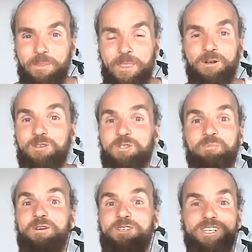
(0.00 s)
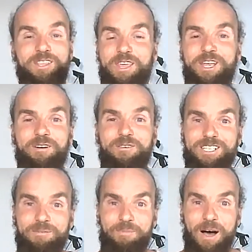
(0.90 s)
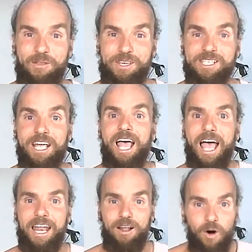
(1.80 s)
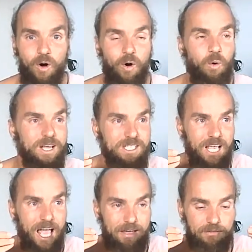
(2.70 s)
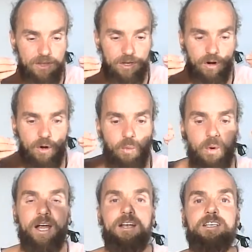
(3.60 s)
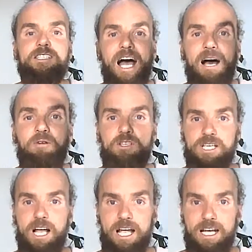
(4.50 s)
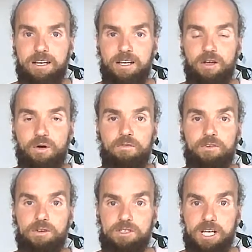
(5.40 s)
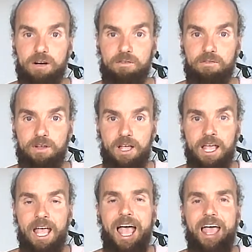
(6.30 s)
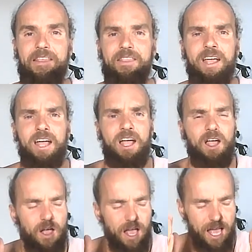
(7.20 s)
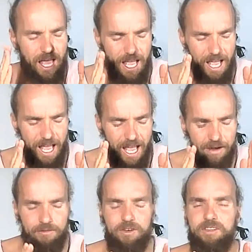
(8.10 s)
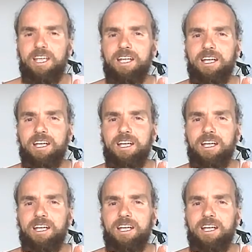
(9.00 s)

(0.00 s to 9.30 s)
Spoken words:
conspiracy theories about this, and always having your awareness outside of yourself. And everything,